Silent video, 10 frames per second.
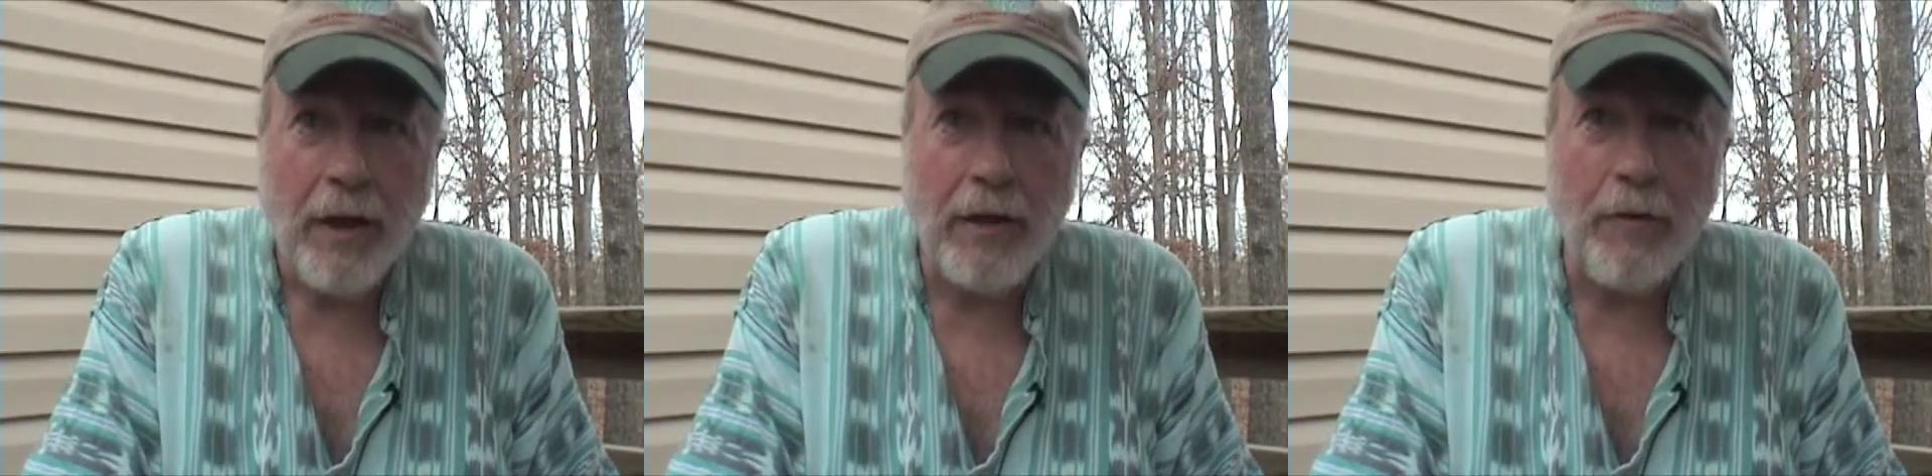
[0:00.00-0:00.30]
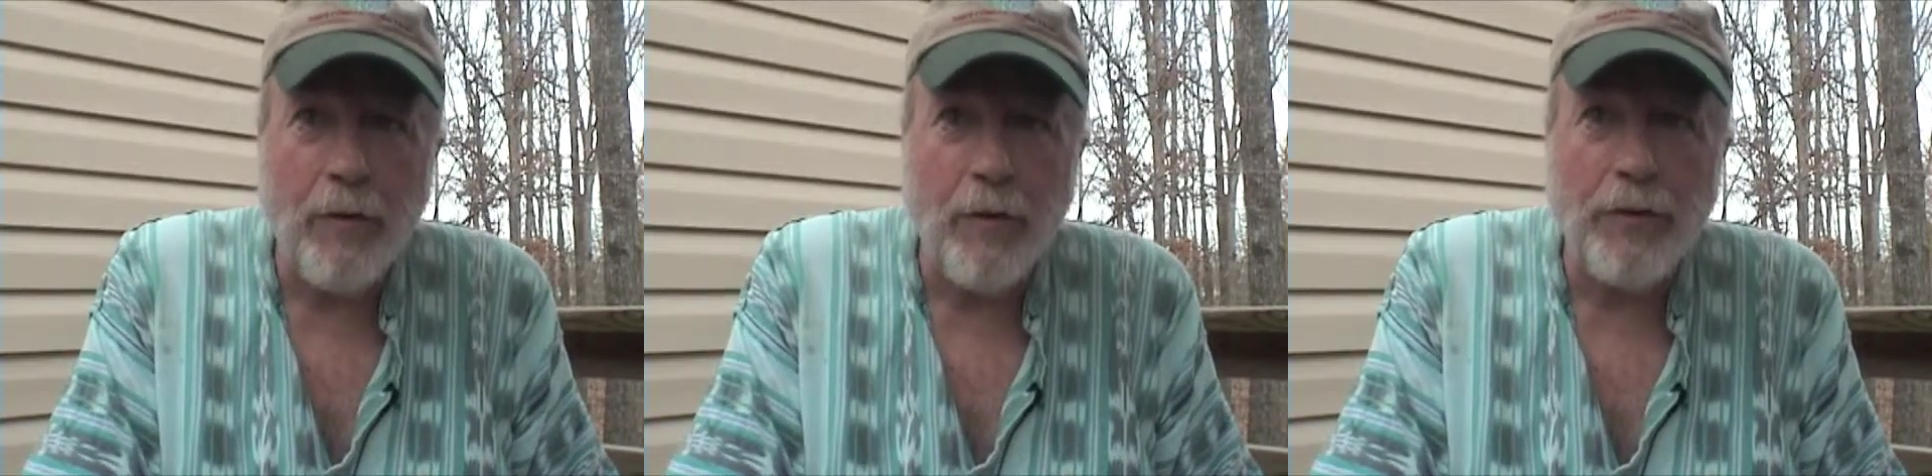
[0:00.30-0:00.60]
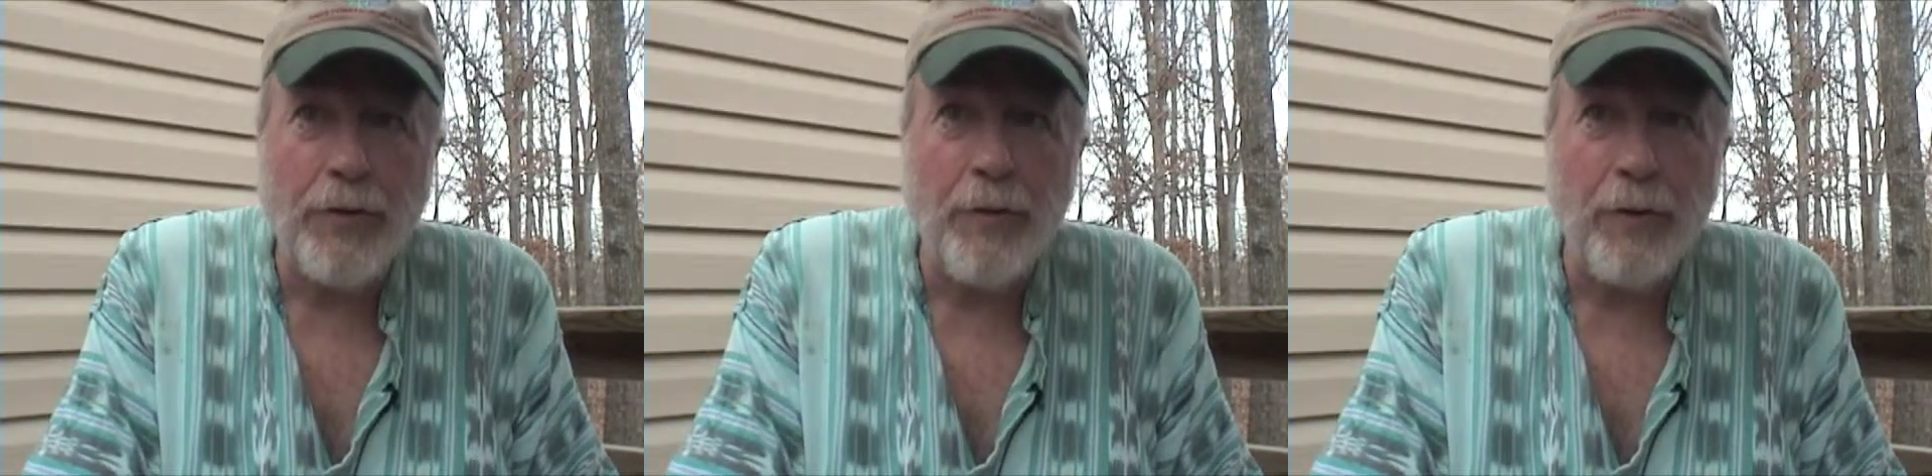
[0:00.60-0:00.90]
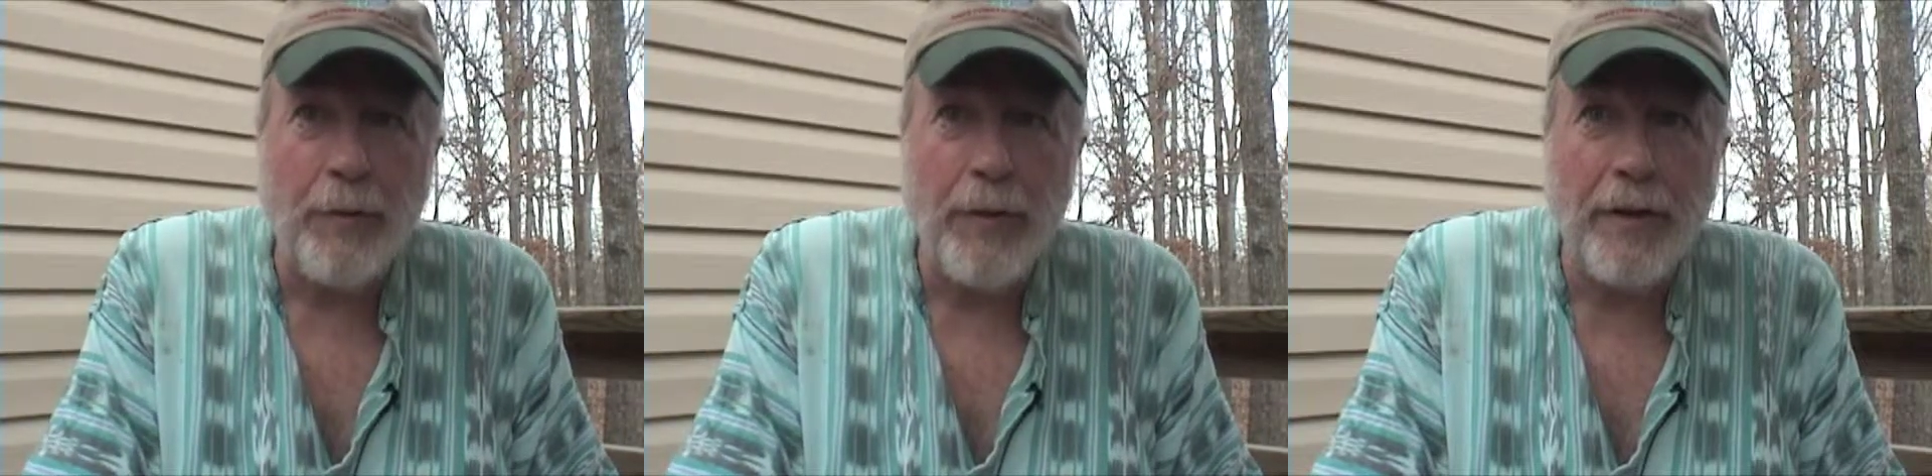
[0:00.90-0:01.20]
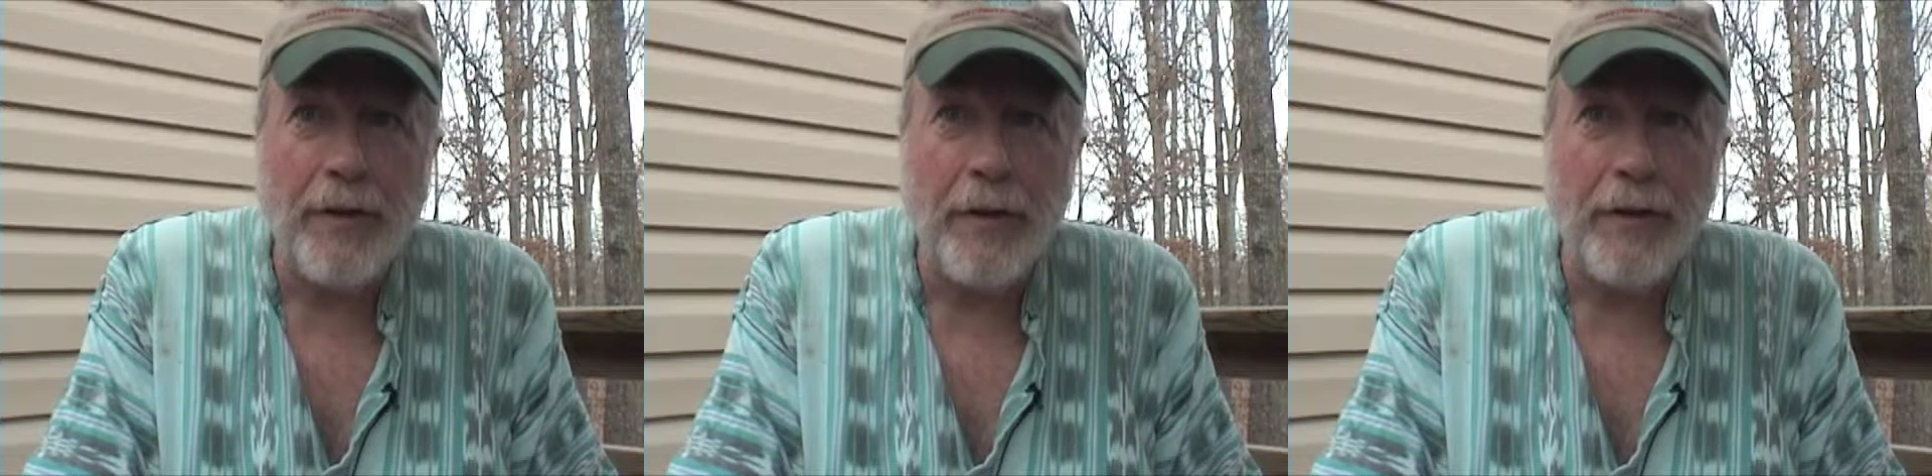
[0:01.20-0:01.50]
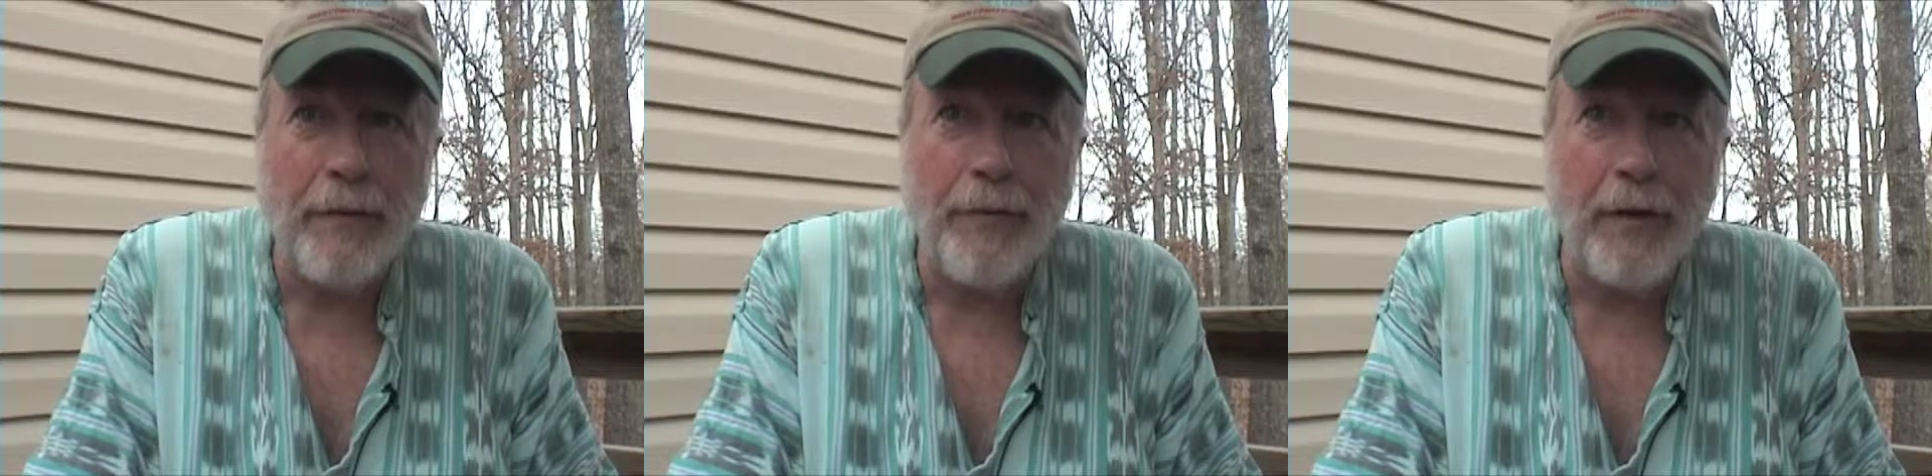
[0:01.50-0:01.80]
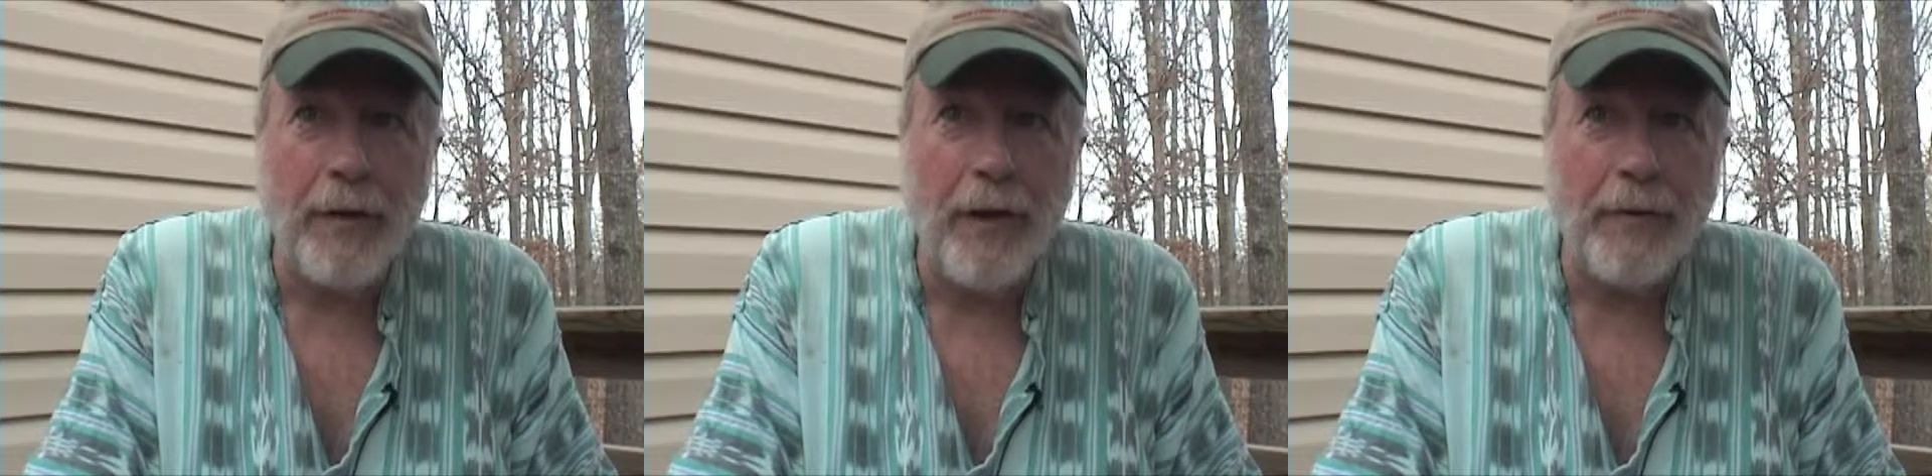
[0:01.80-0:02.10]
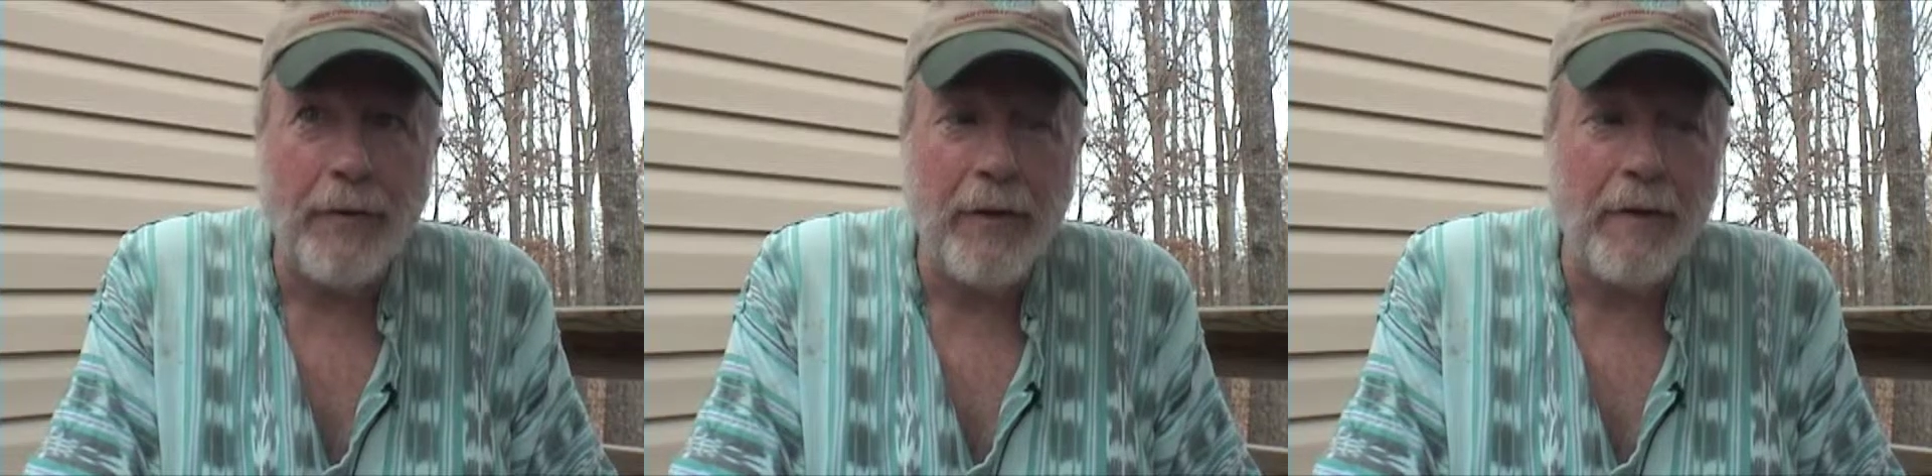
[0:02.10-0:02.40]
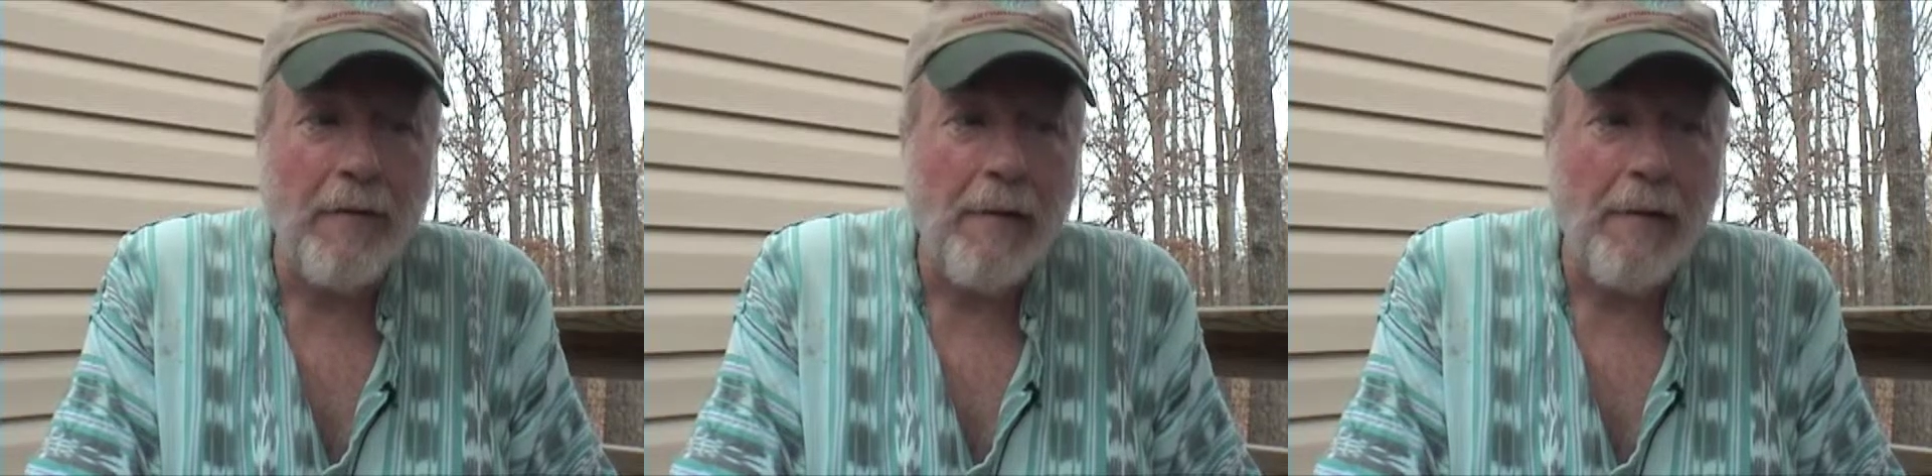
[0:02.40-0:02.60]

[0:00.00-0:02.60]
at the Wharton School of Business in Philadelphia.